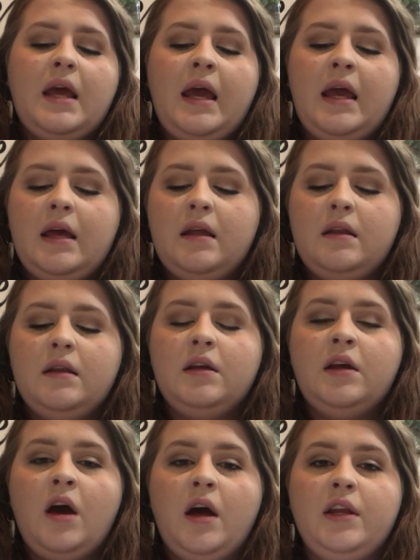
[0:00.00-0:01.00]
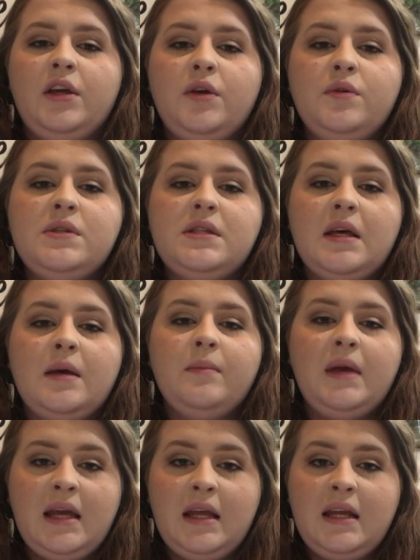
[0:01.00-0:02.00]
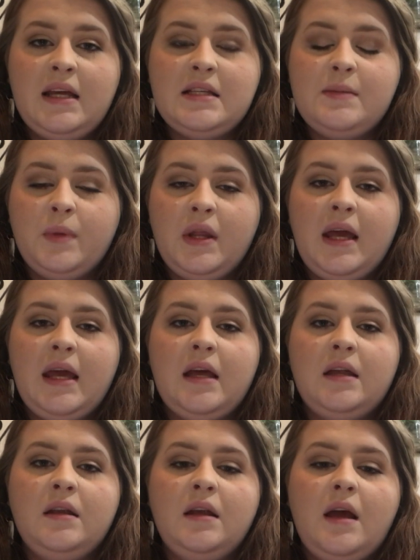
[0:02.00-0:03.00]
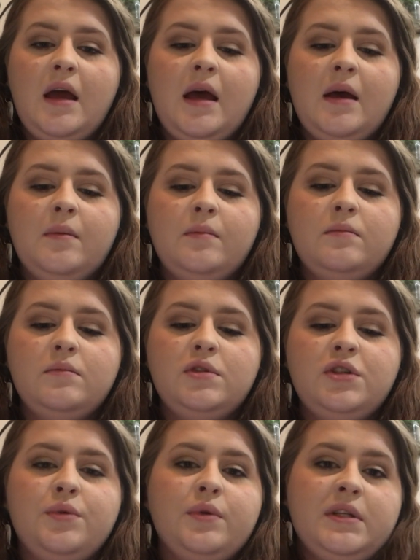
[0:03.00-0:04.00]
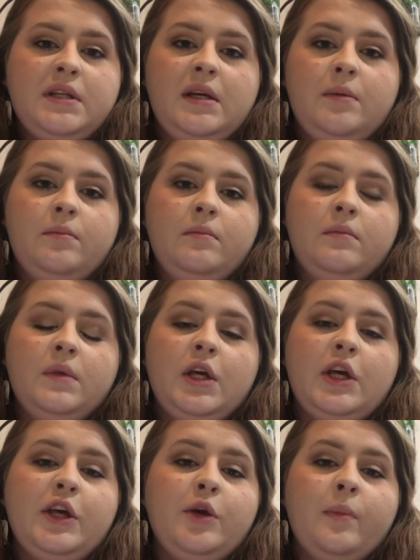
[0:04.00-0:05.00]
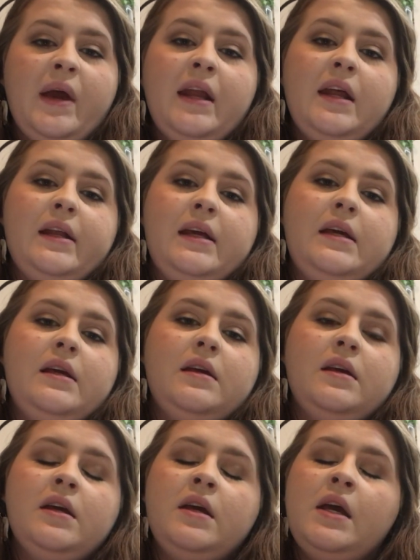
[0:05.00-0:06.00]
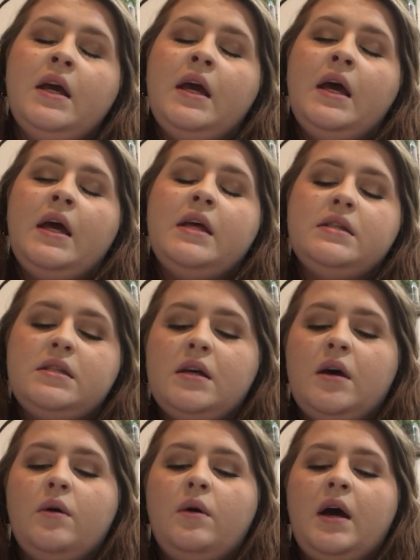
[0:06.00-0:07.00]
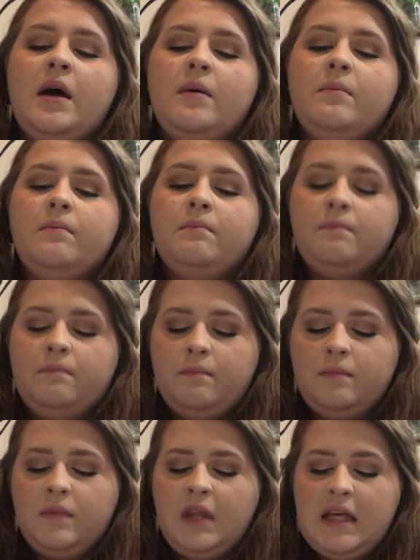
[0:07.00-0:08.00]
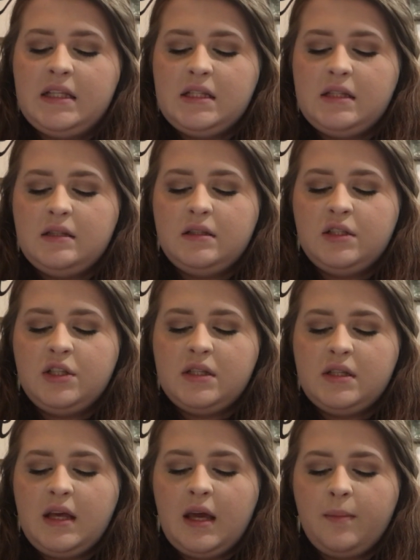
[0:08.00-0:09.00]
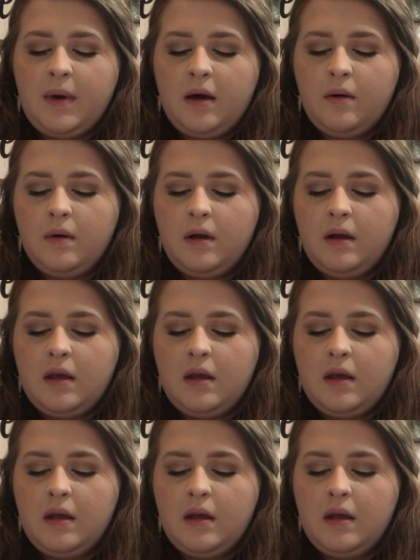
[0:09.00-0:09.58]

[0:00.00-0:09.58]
And God used them in his plan to redeem humanity. And so let's just think about